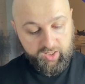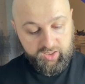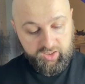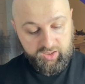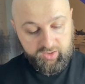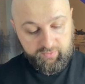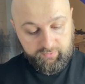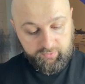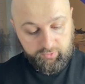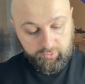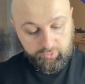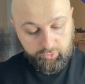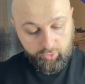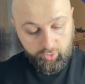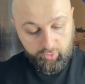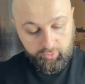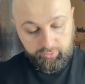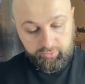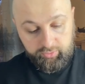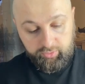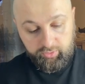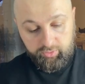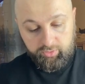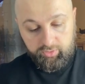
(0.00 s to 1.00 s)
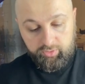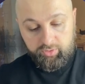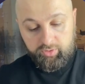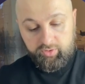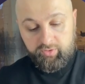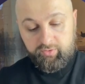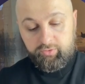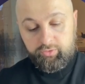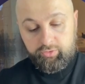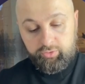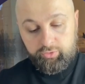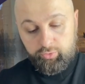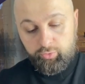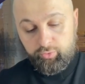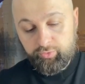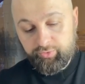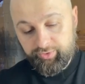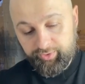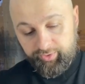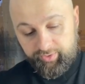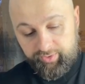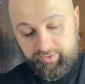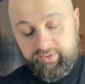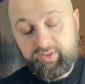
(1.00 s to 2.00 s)
If you don't do
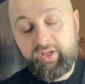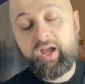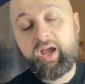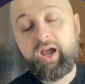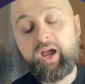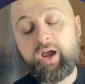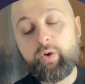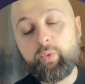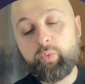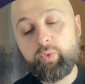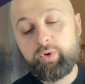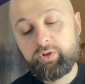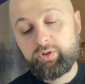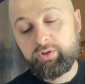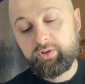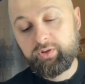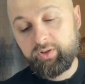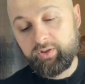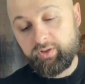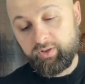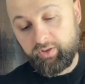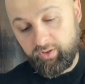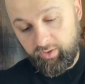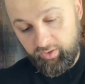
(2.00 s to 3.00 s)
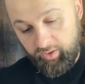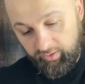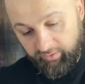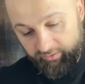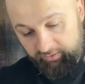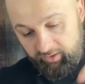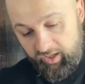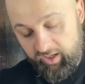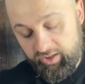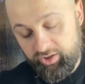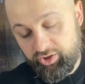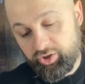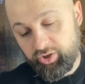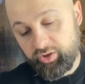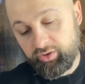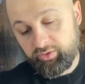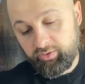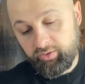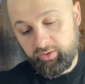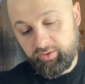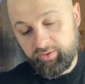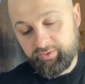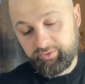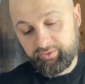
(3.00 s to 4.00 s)
this, I will attach
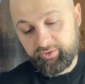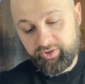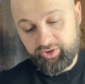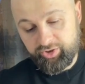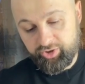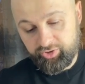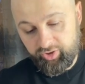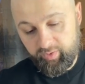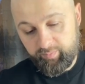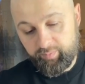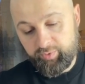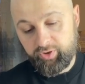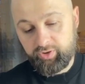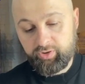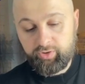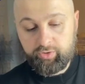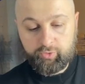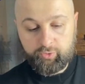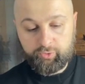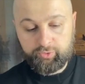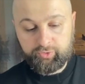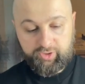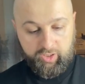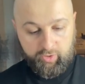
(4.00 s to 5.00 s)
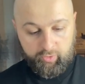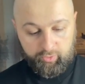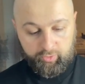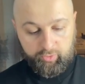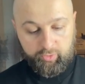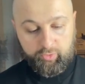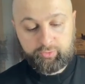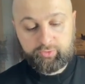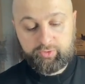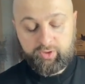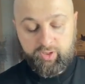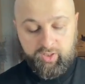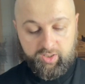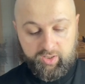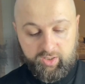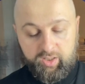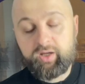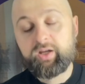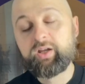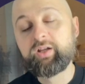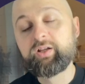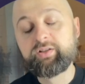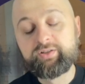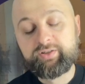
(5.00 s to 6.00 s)
it in the description. You can download
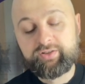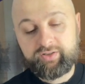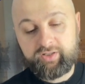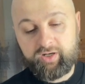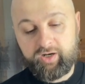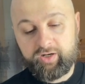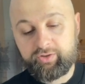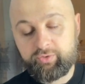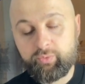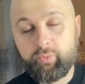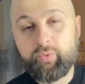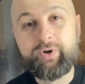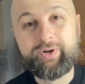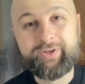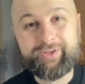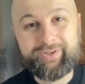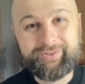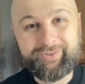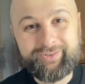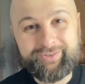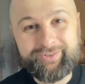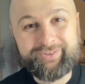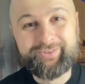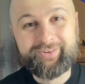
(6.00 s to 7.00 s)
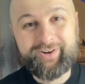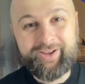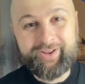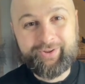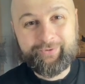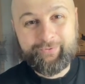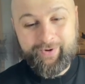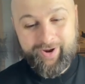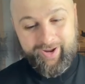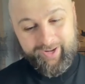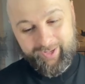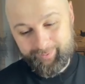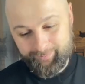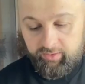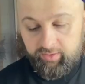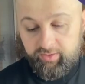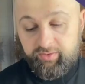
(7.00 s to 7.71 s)
and start working on it right away.